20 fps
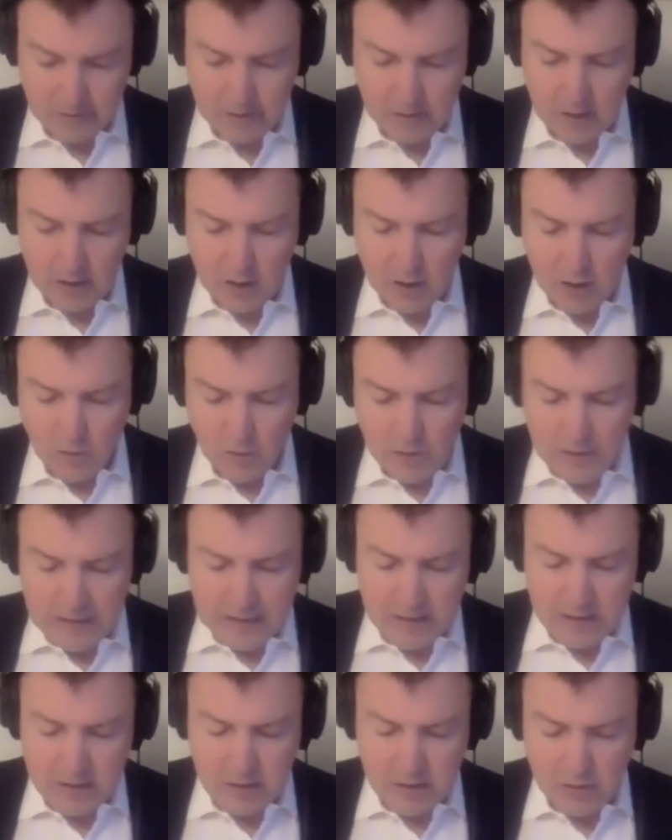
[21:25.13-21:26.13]
we need
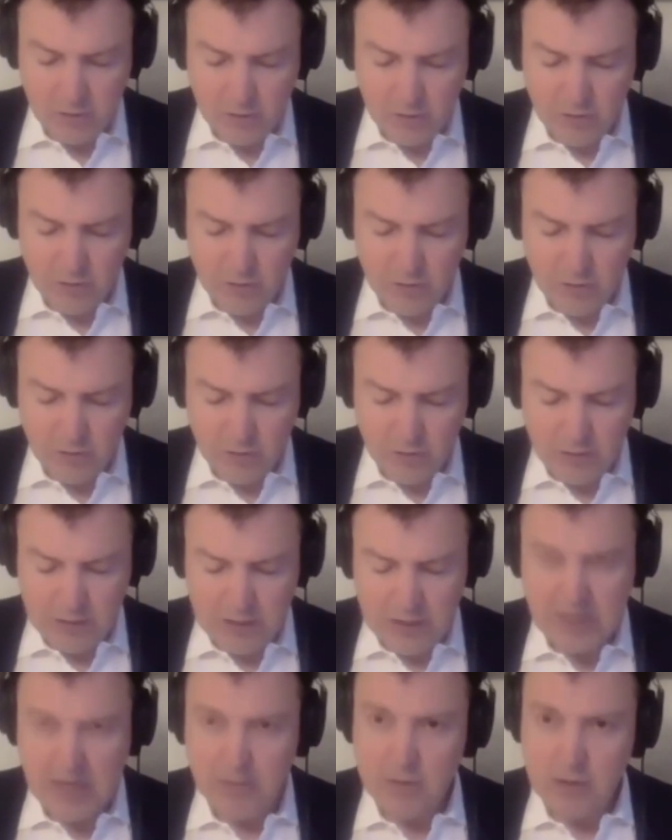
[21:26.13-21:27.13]
to reshape the
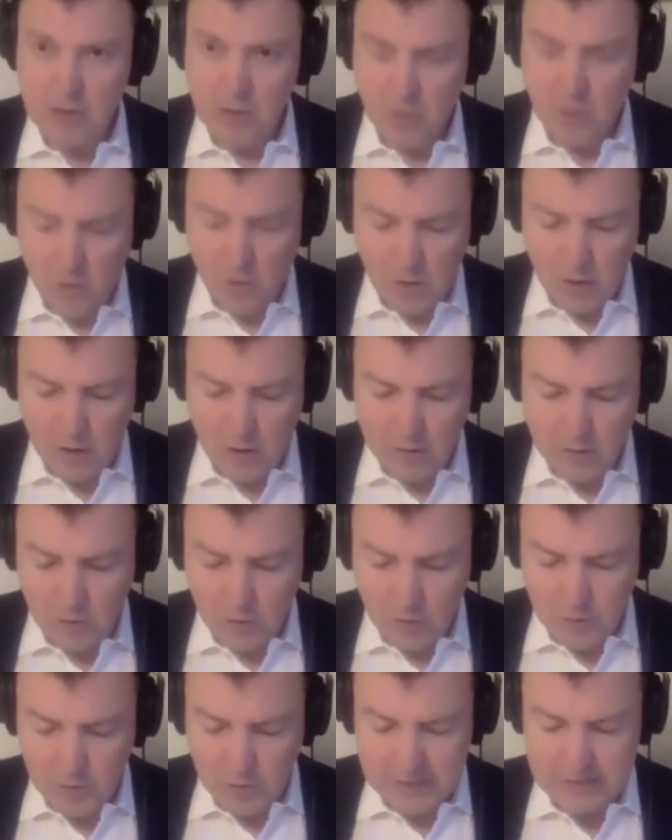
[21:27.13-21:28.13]
core of all business,